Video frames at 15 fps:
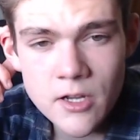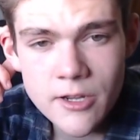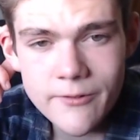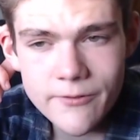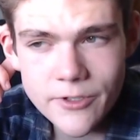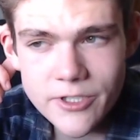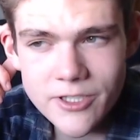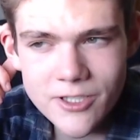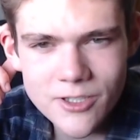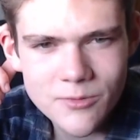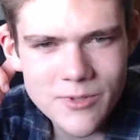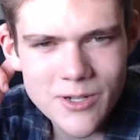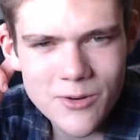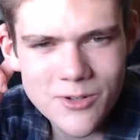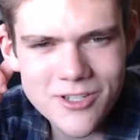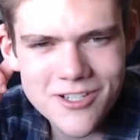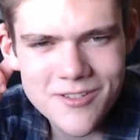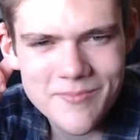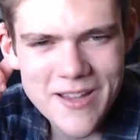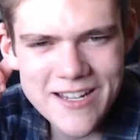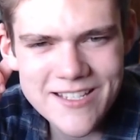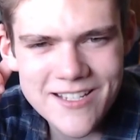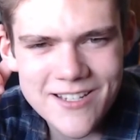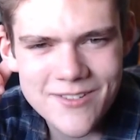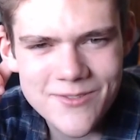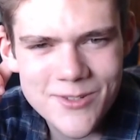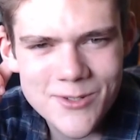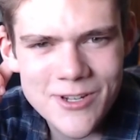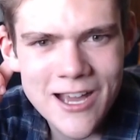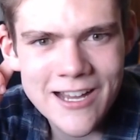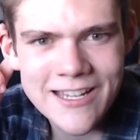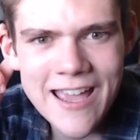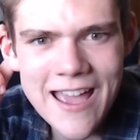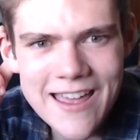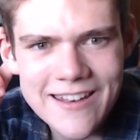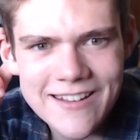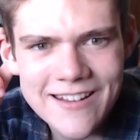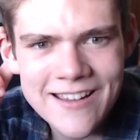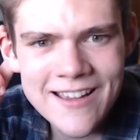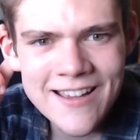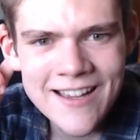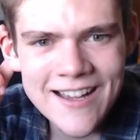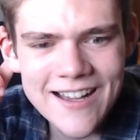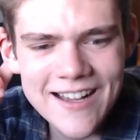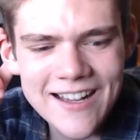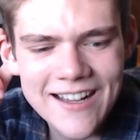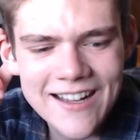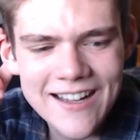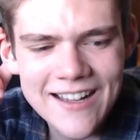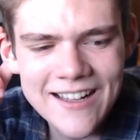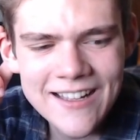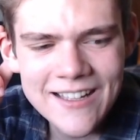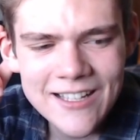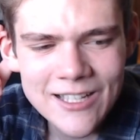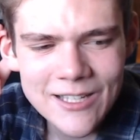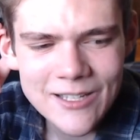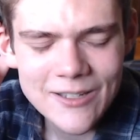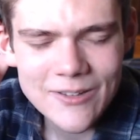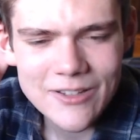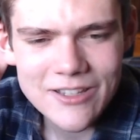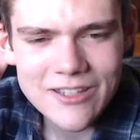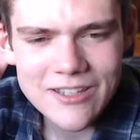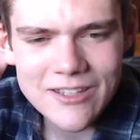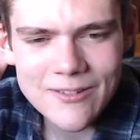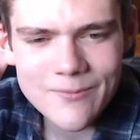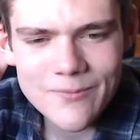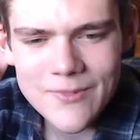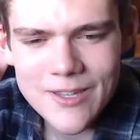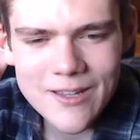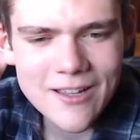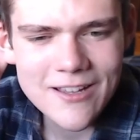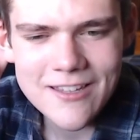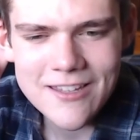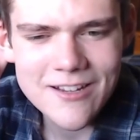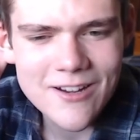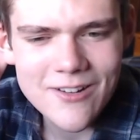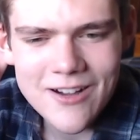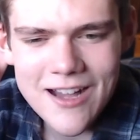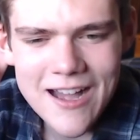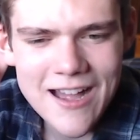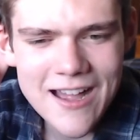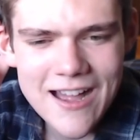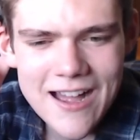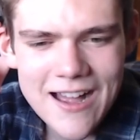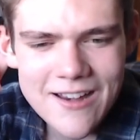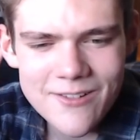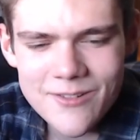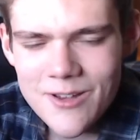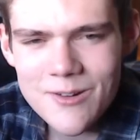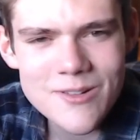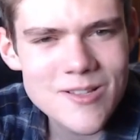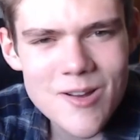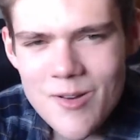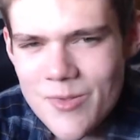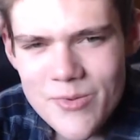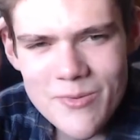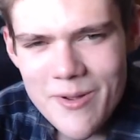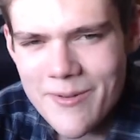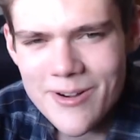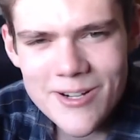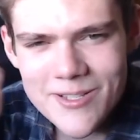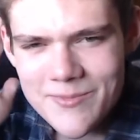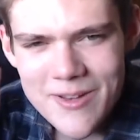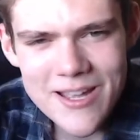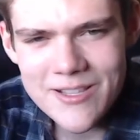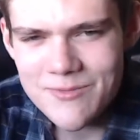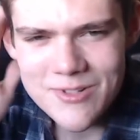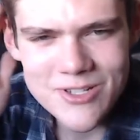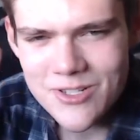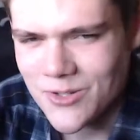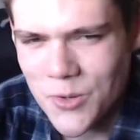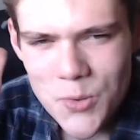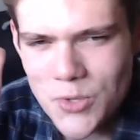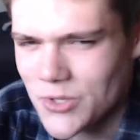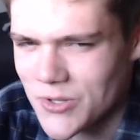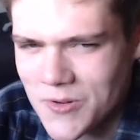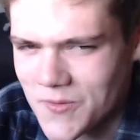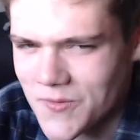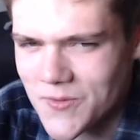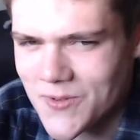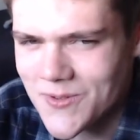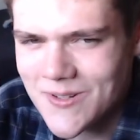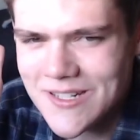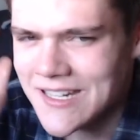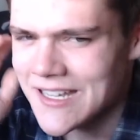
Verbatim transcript: for dinner. We ordered Mexican food again. Uh, you know, I don't know what's going through my parents' minds for just ordering food.